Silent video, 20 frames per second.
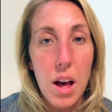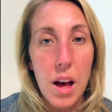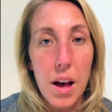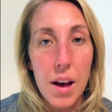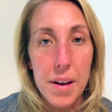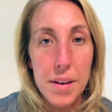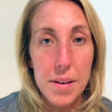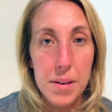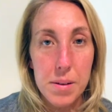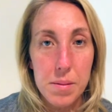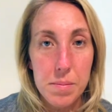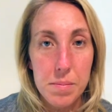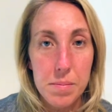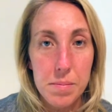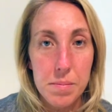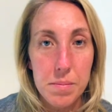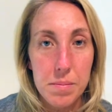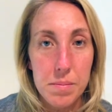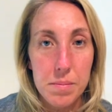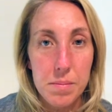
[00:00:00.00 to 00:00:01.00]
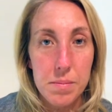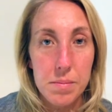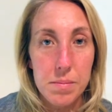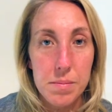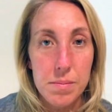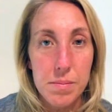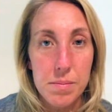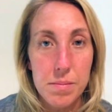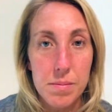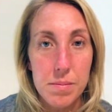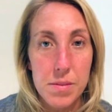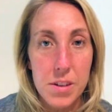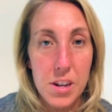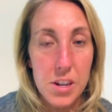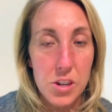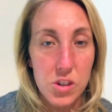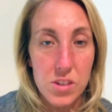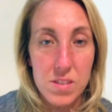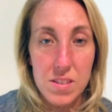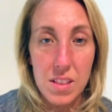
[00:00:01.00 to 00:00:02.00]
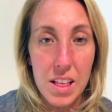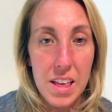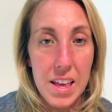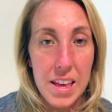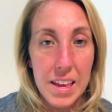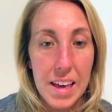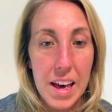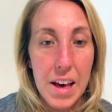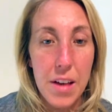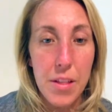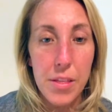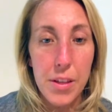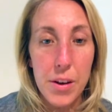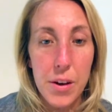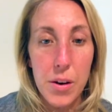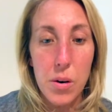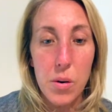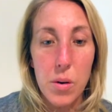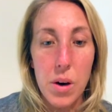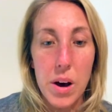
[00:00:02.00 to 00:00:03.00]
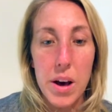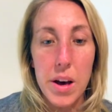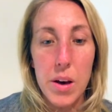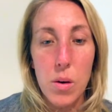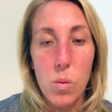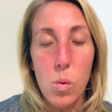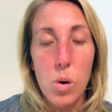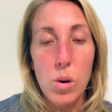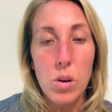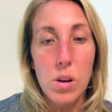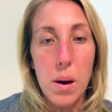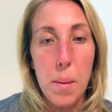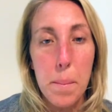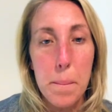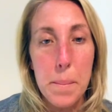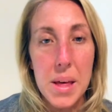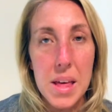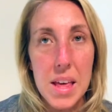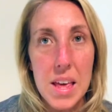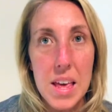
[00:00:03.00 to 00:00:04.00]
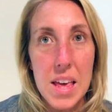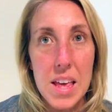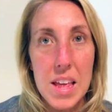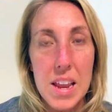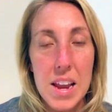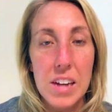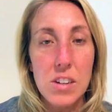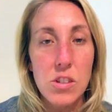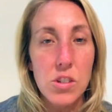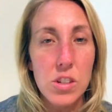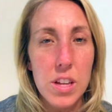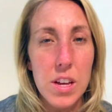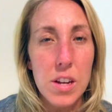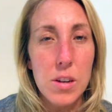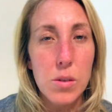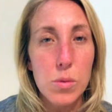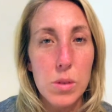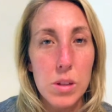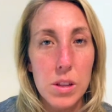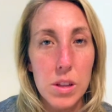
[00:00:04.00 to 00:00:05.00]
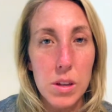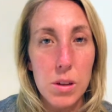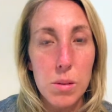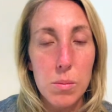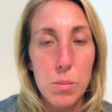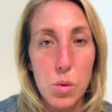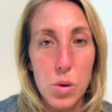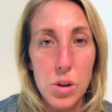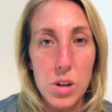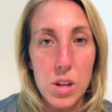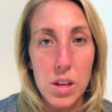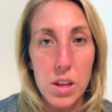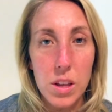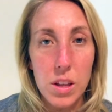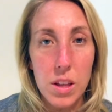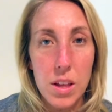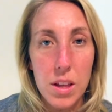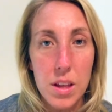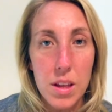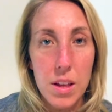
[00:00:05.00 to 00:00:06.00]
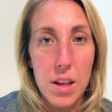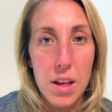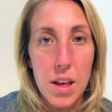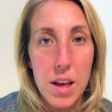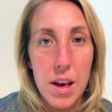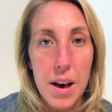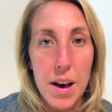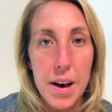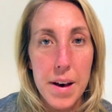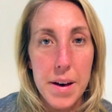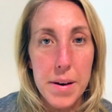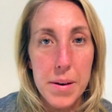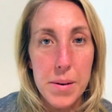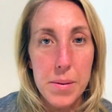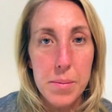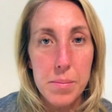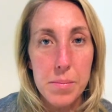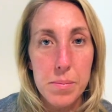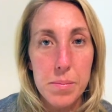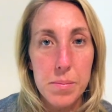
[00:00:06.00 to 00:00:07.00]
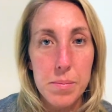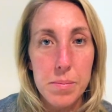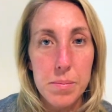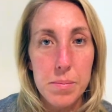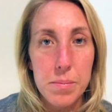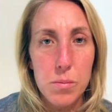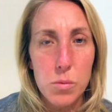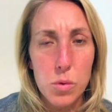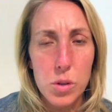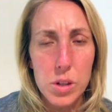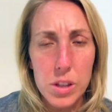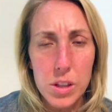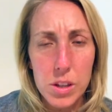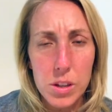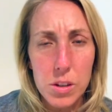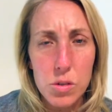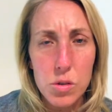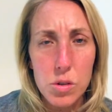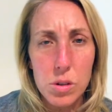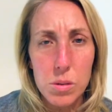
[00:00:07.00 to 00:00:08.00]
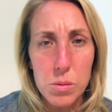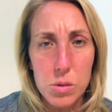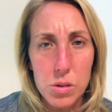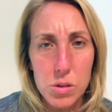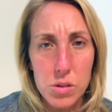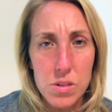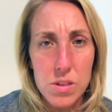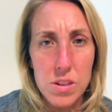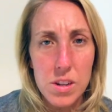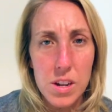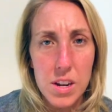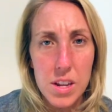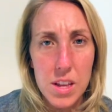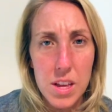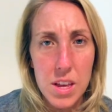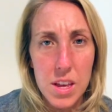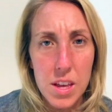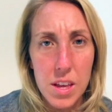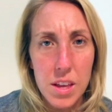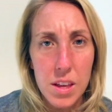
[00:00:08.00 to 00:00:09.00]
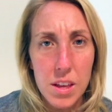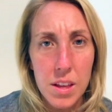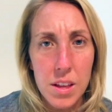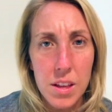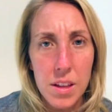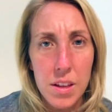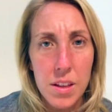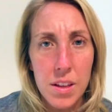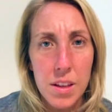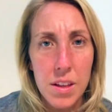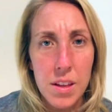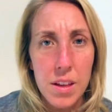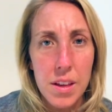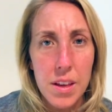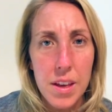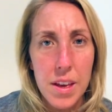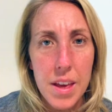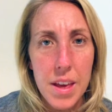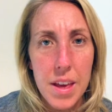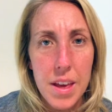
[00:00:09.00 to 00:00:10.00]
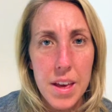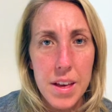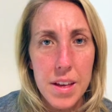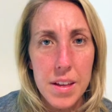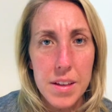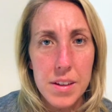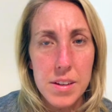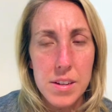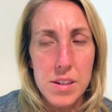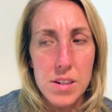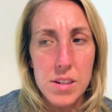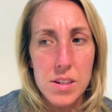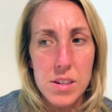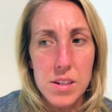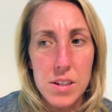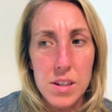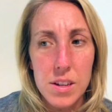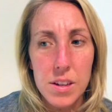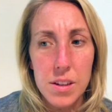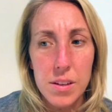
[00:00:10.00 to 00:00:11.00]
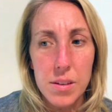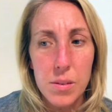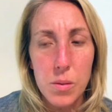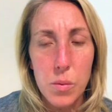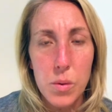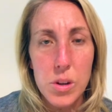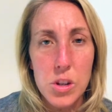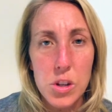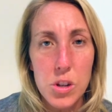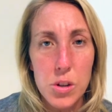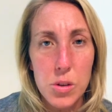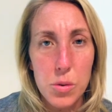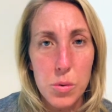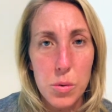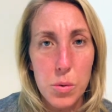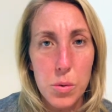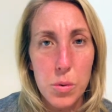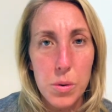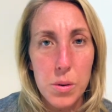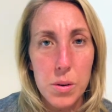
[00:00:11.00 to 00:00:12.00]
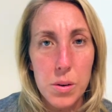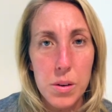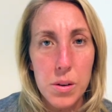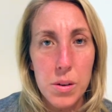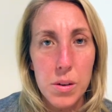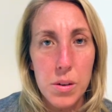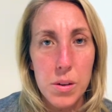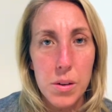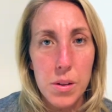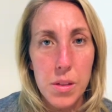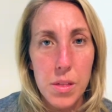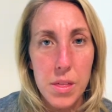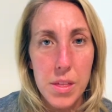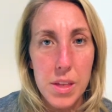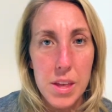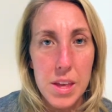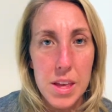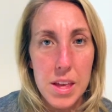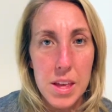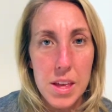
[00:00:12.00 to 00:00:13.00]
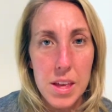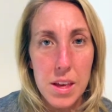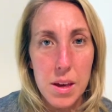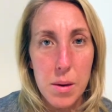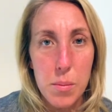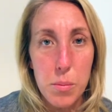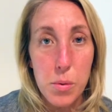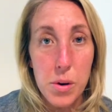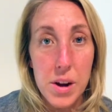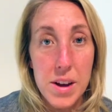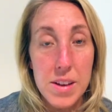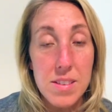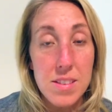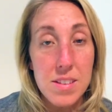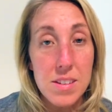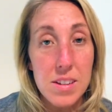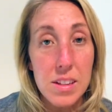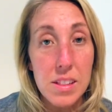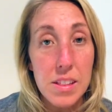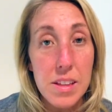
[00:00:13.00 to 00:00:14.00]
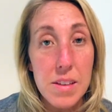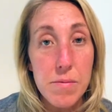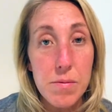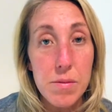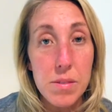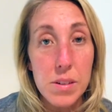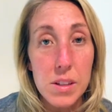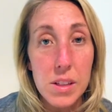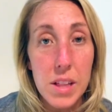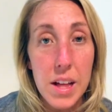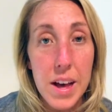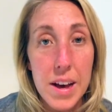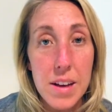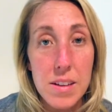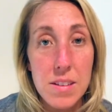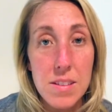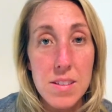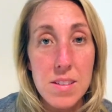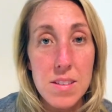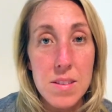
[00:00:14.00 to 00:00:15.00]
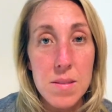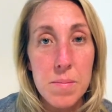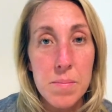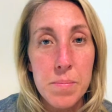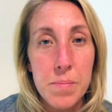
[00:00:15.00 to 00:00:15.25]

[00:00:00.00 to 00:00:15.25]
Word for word: Um, not just laying out though, I woke up and actually had a really good morning. Um, really good scripture study, and went to the breast lymph class,